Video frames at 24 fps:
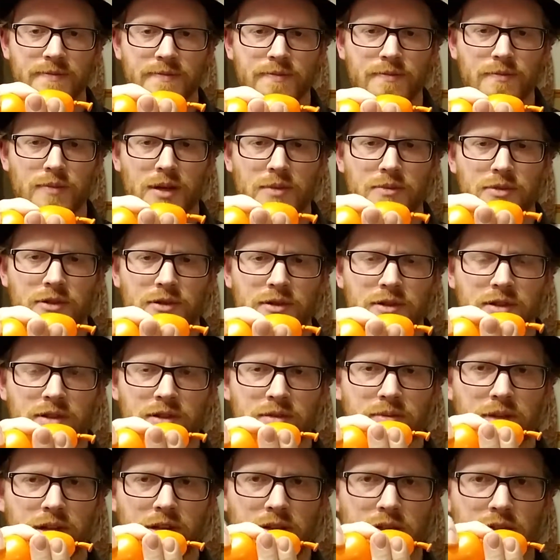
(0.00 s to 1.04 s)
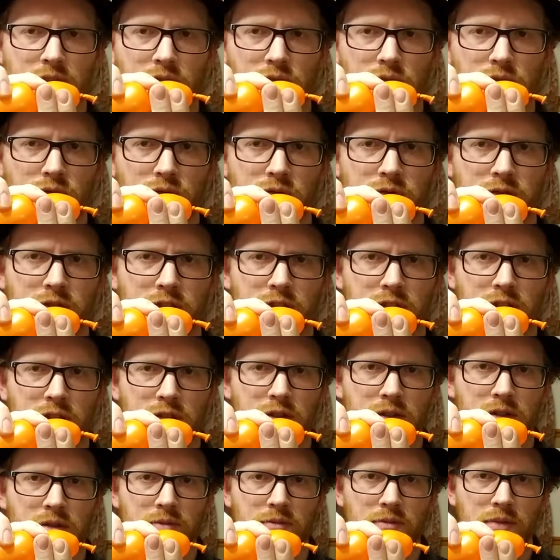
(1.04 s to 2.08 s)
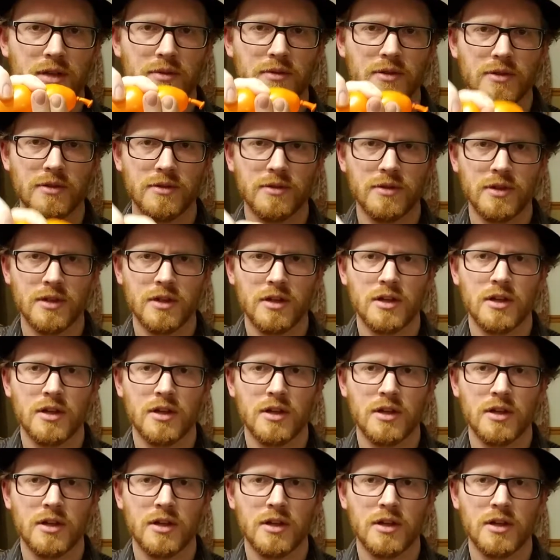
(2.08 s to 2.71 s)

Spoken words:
bubble is about a 2-finger bubble.